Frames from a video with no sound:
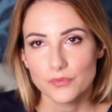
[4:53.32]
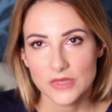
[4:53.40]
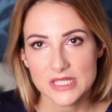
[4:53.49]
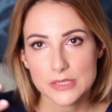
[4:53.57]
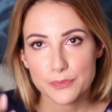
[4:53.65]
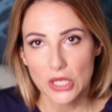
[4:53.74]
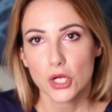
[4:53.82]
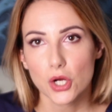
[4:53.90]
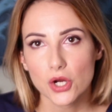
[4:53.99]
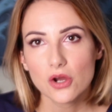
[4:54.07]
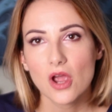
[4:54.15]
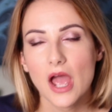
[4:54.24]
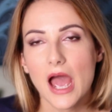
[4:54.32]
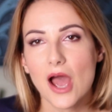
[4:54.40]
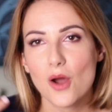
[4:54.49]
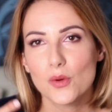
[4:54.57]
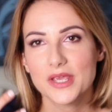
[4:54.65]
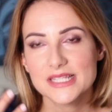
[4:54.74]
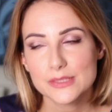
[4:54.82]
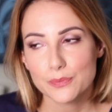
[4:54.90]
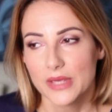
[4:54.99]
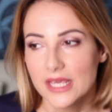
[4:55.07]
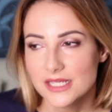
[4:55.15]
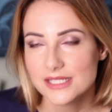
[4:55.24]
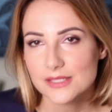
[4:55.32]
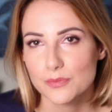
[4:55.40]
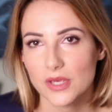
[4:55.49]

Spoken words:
the speaker, how he speaks,